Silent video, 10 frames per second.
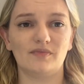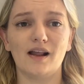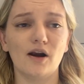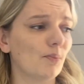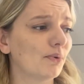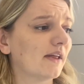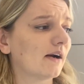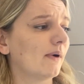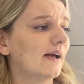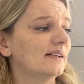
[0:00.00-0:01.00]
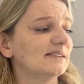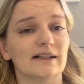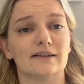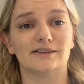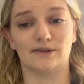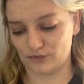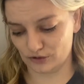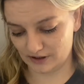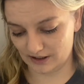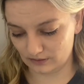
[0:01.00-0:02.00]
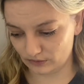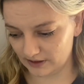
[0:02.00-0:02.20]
I'll put that away in a second so I'm not crinkle.